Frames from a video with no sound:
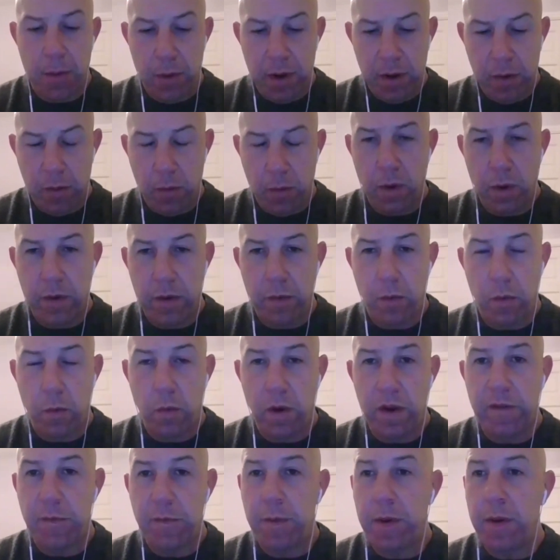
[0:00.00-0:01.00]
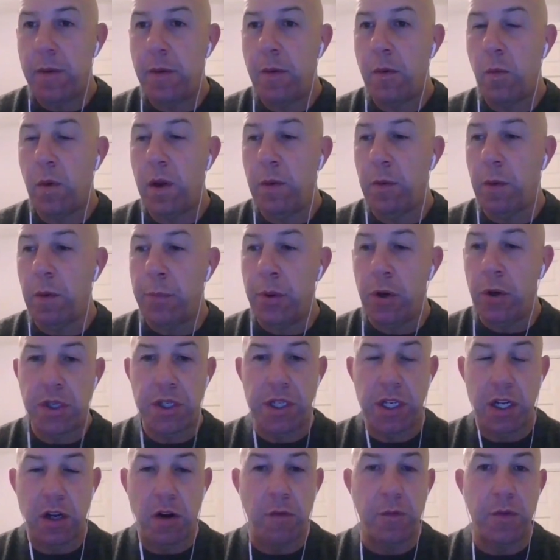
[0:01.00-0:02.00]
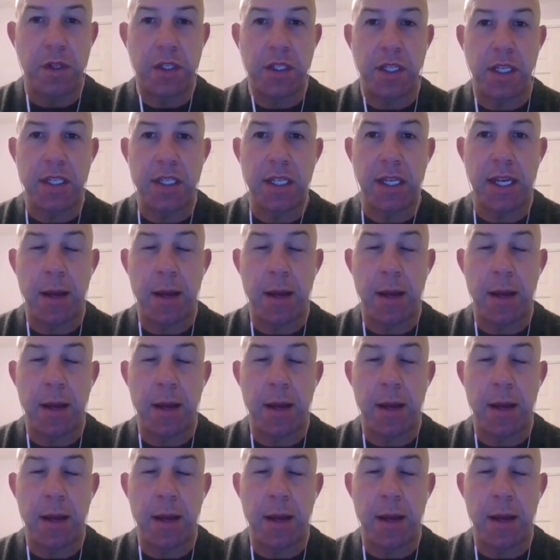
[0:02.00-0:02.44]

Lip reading: we were pushing obviously to